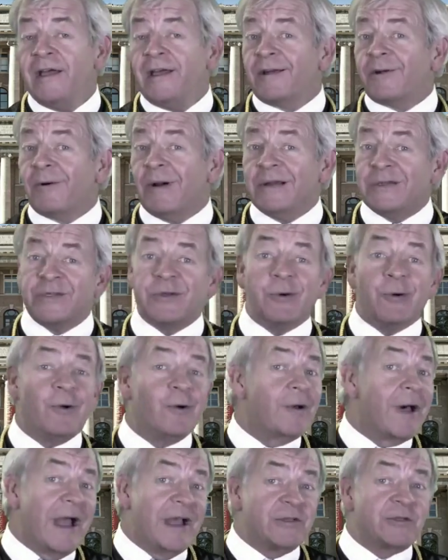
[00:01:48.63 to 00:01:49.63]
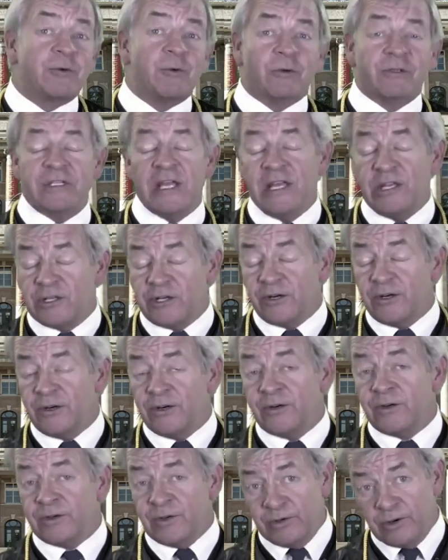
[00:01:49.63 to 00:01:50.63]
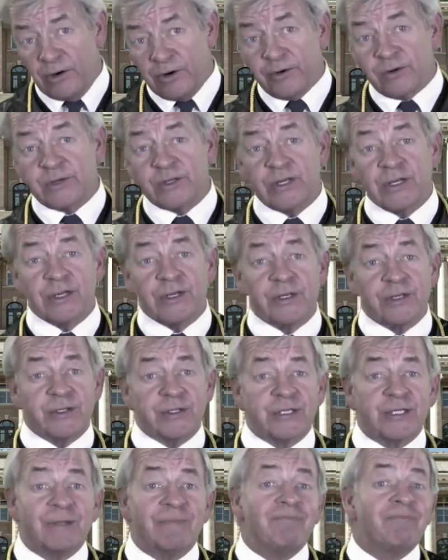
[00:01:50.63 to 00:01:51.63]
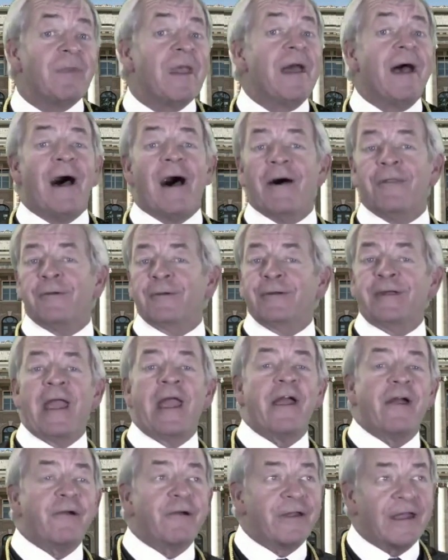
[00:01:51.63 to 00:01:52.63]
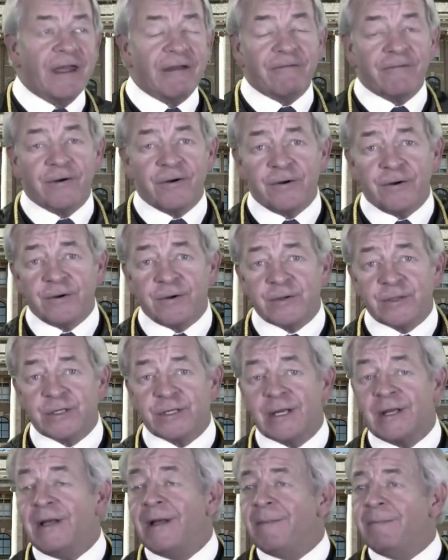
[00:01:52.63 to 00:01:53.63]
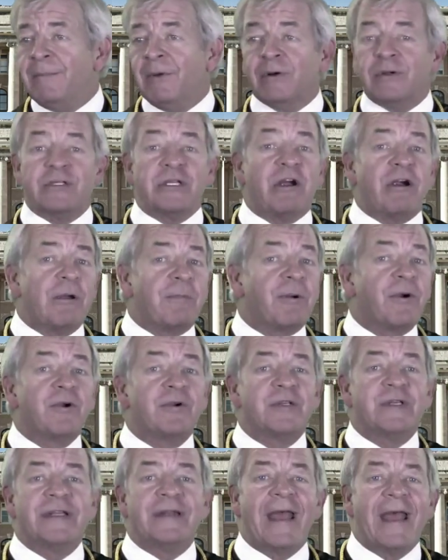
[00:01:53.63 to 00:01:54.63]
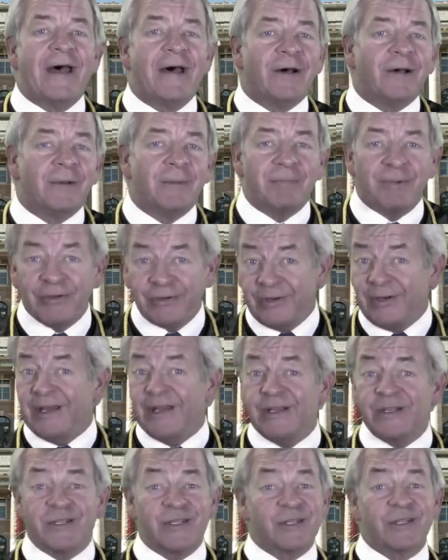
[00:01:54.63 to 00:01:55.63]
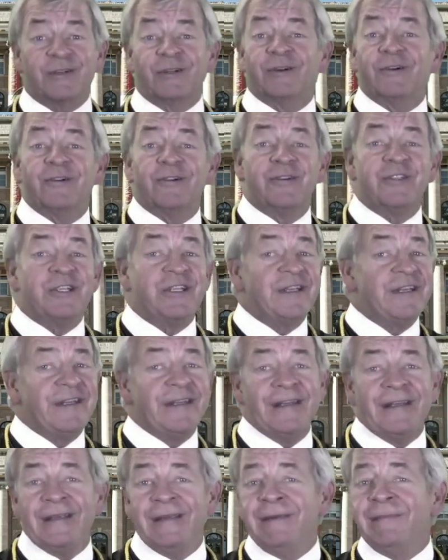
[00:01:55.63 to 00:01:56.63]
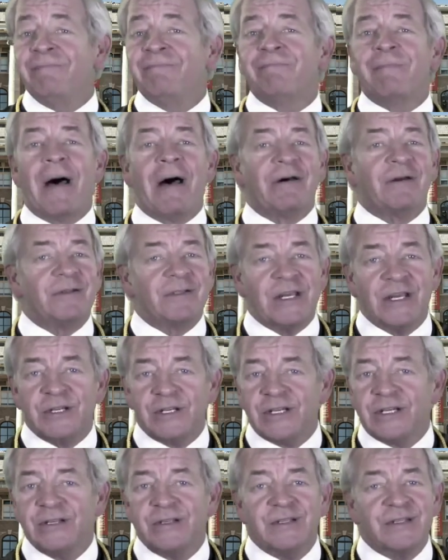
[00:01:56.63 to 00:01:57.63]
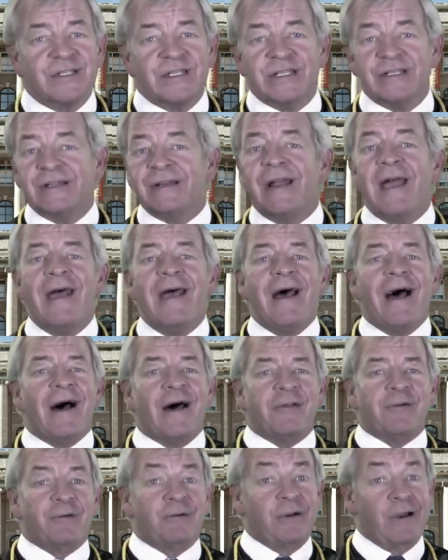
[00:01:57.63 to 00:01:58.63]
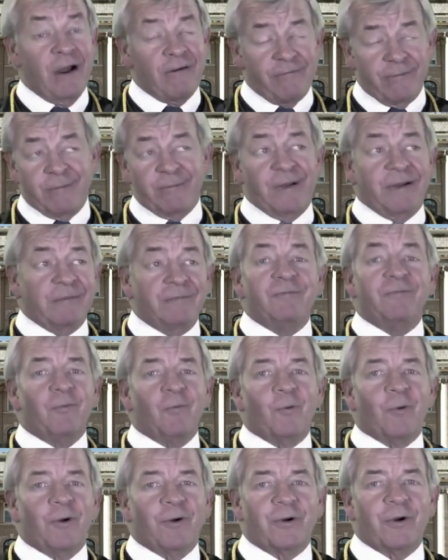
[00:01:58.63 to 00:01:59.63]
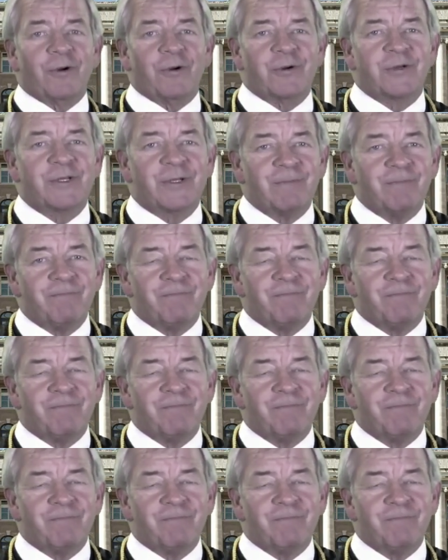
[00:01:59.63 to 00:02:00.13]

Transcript: Grade school, high school teachers, nurses, other caregivers, military personnel, police, clergy, politicians, and other government workers.